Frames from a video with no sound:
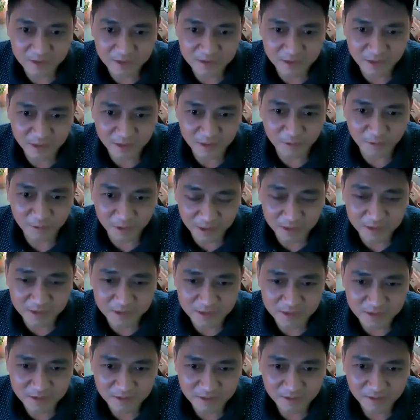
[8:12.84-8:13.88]
is
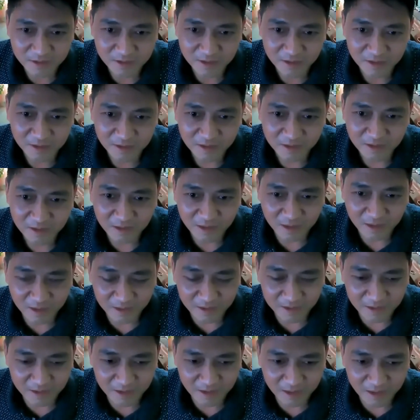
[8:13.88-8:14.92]
AeroX.
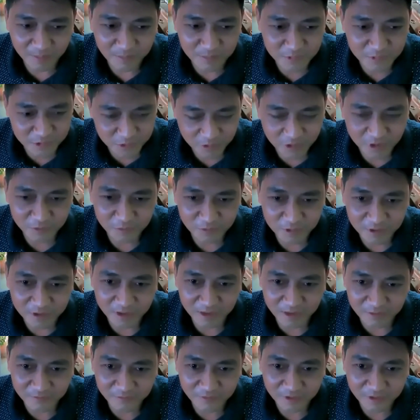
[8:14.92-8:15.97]
And I'm sure it will
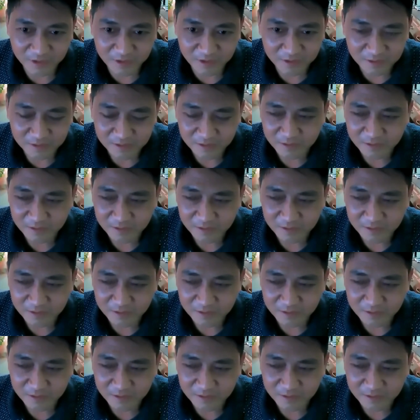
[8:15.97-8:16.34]
deliver.